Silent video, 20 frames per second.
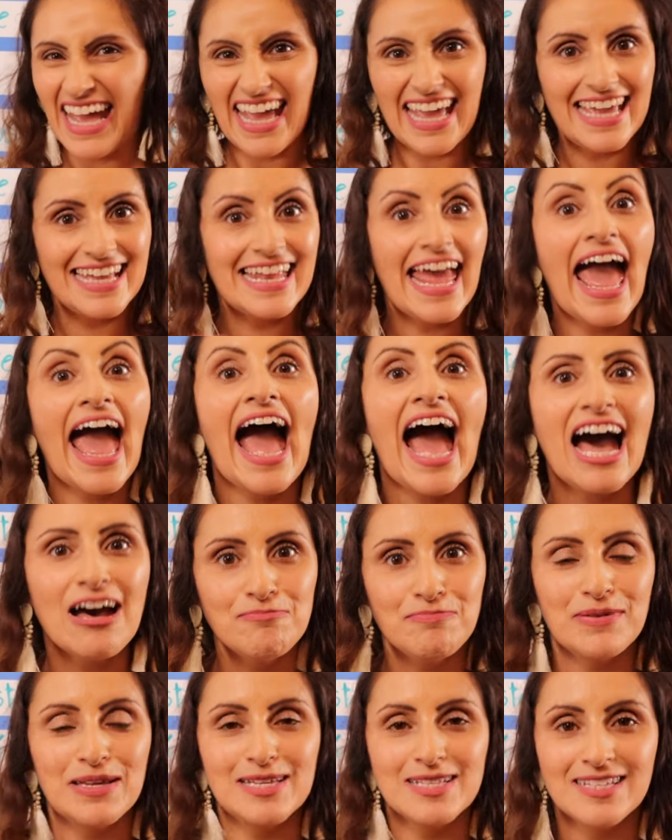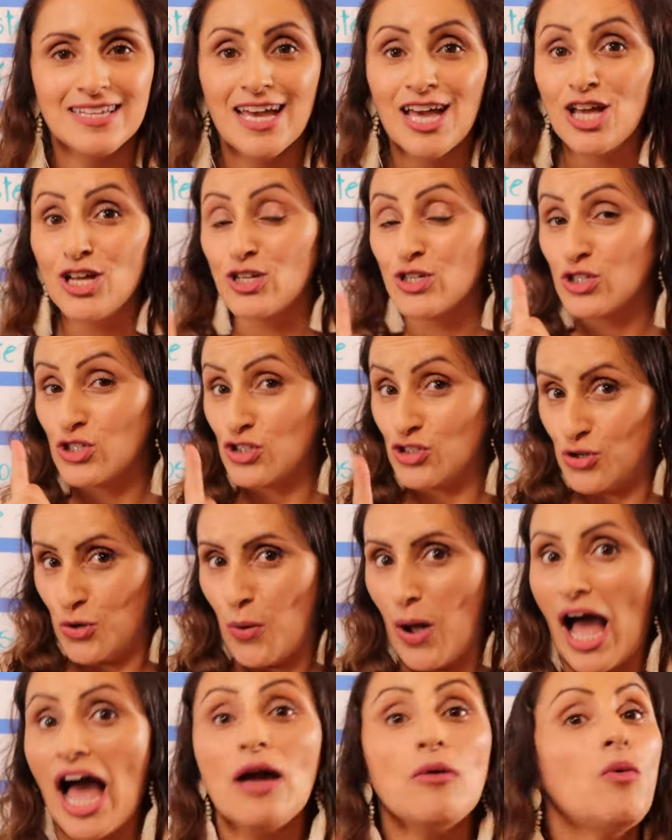It happened. So
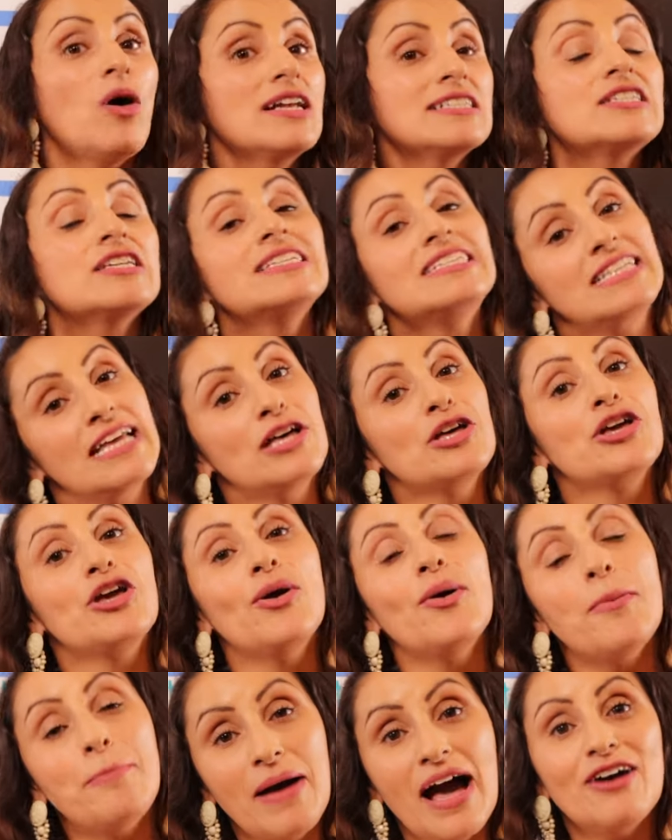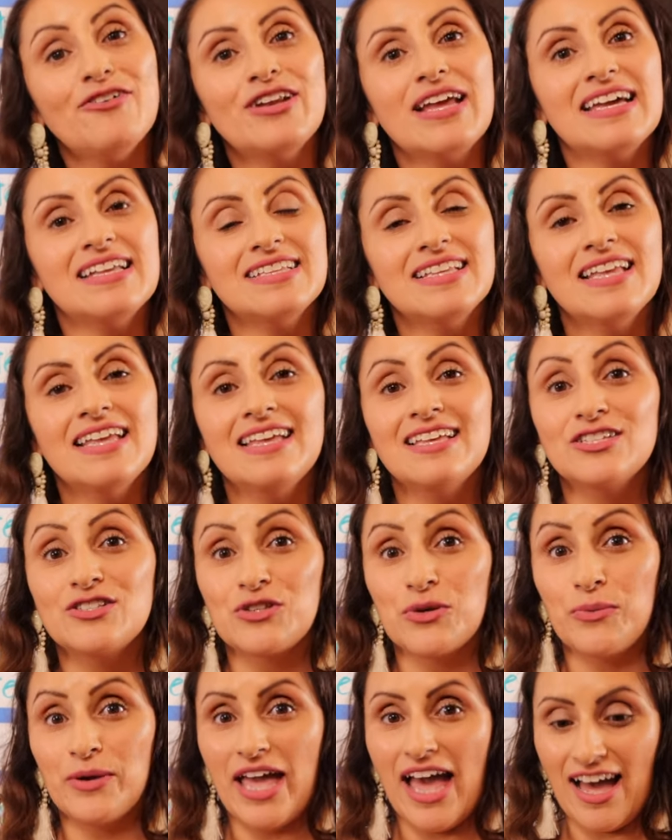I want to tell you about it.
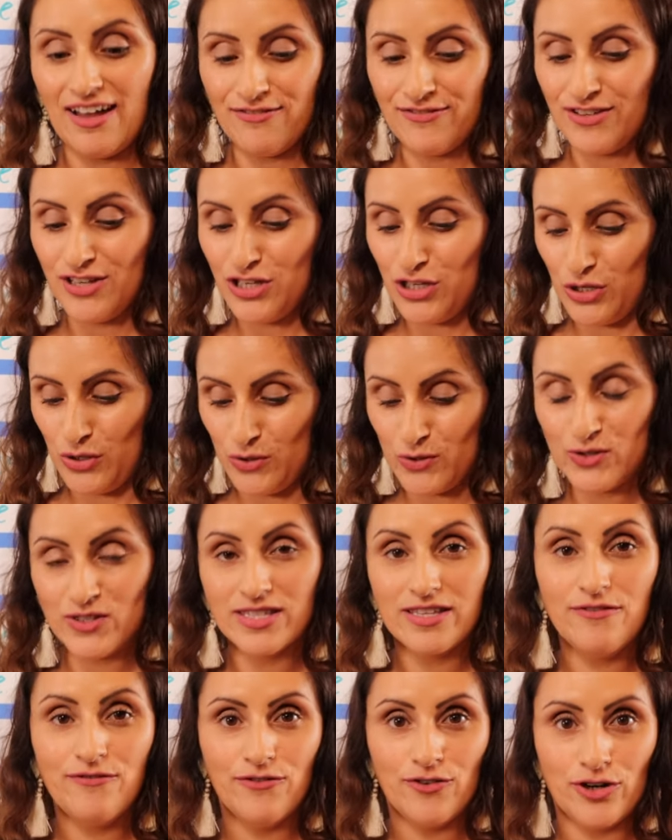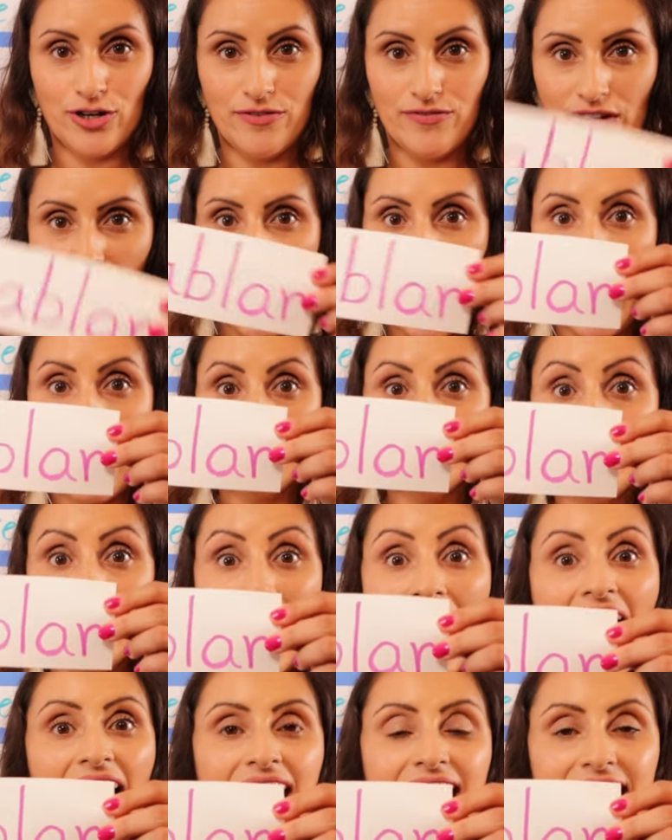So we have to use the verb
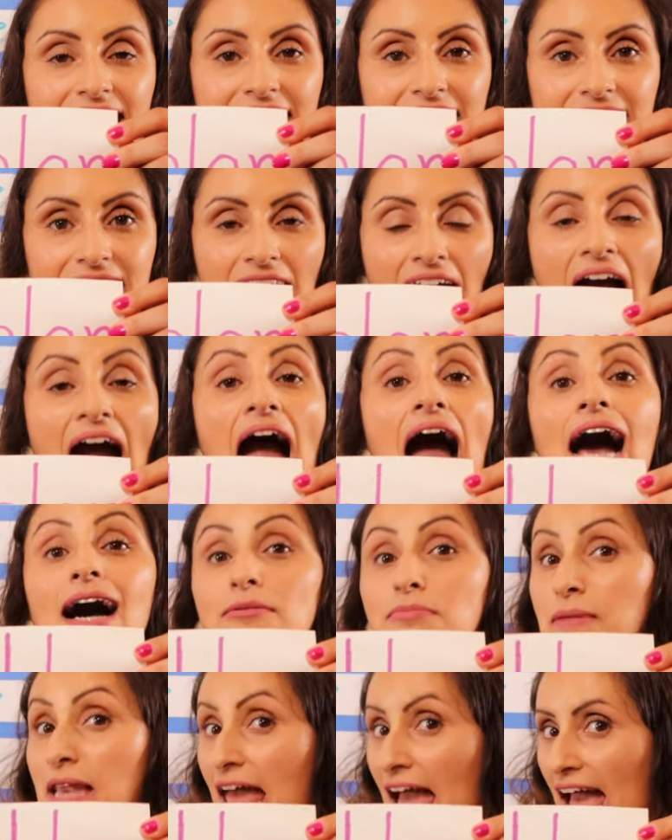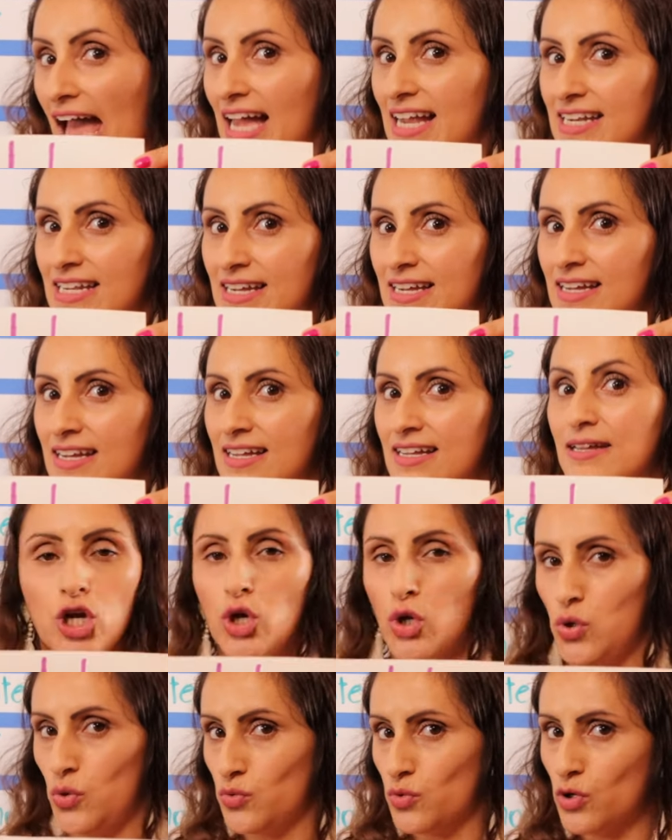hablar. Hablar.
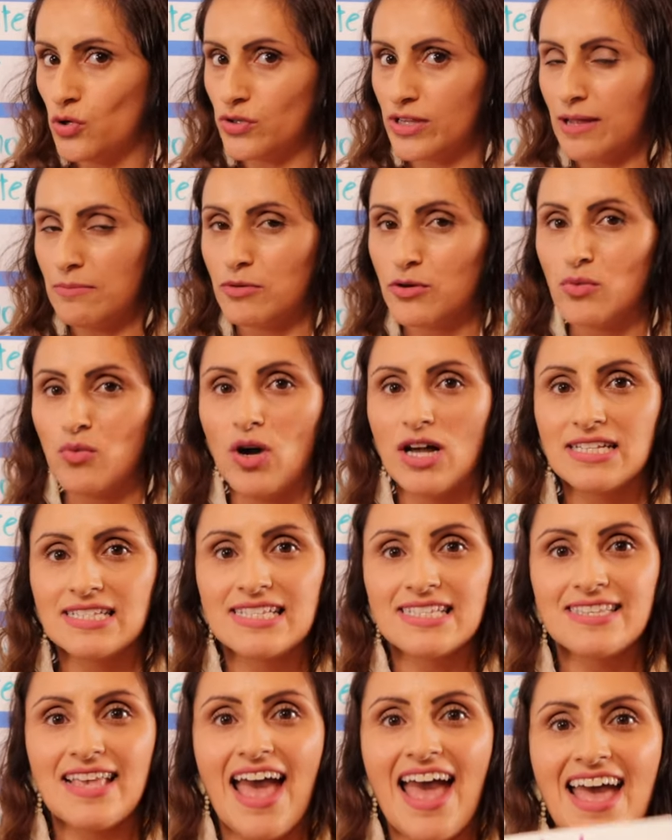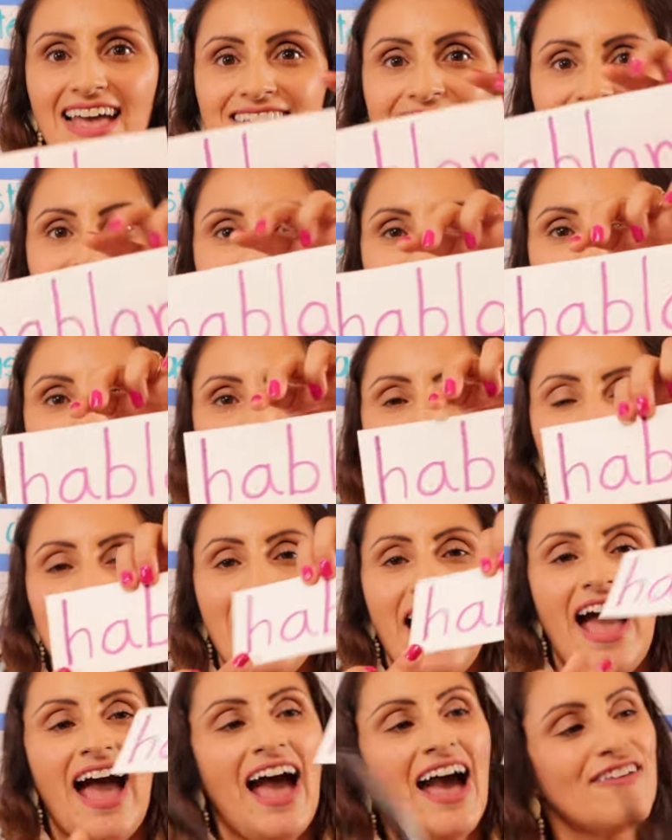Rule number 1 says we
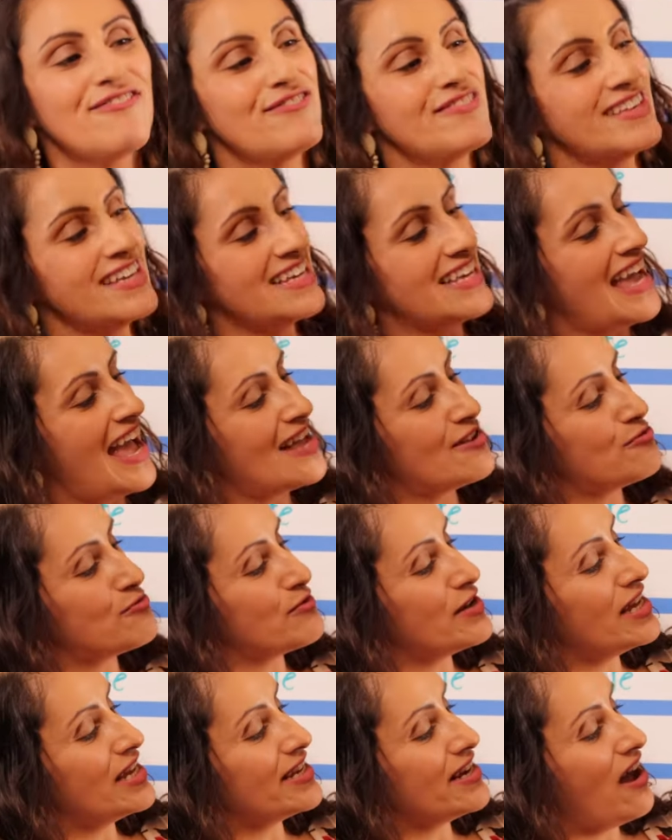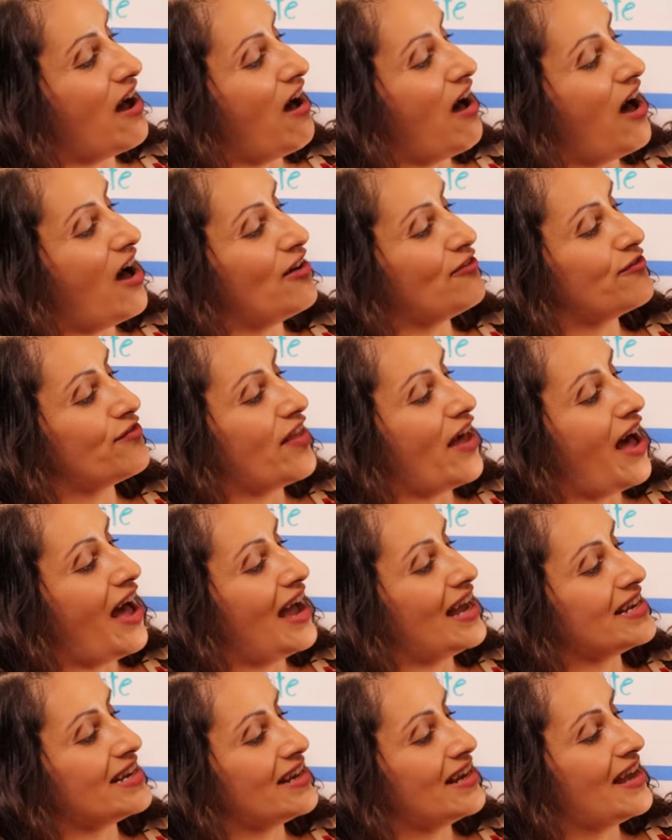have to get rid of
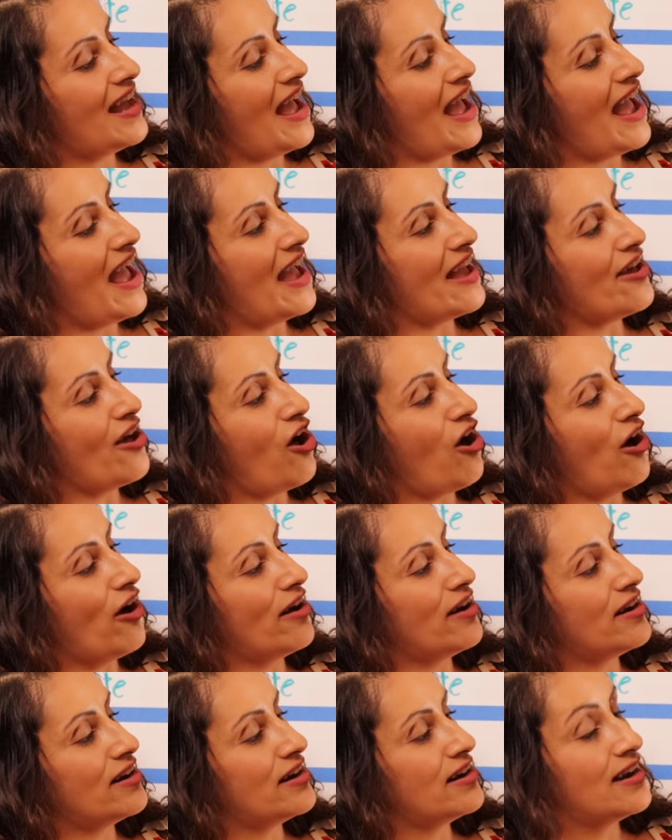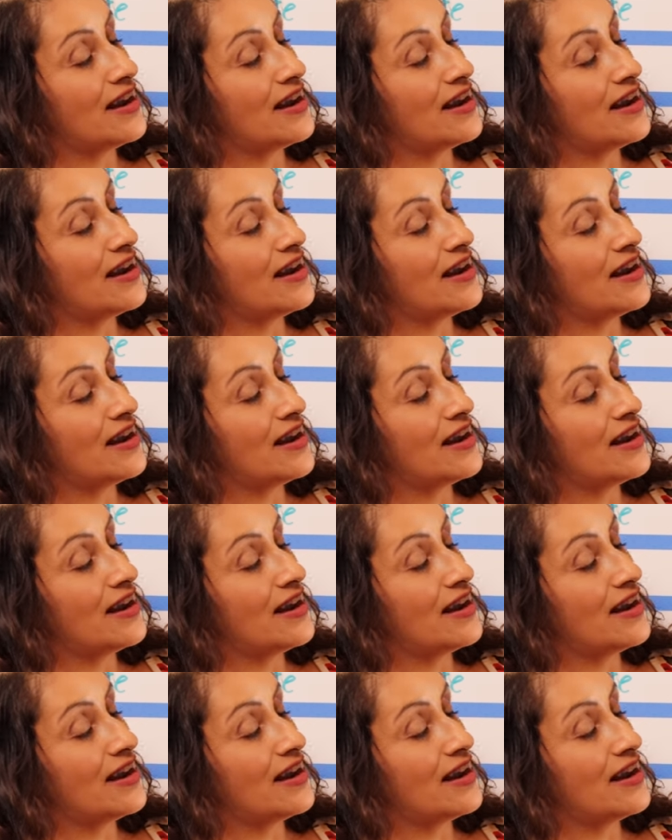that AR.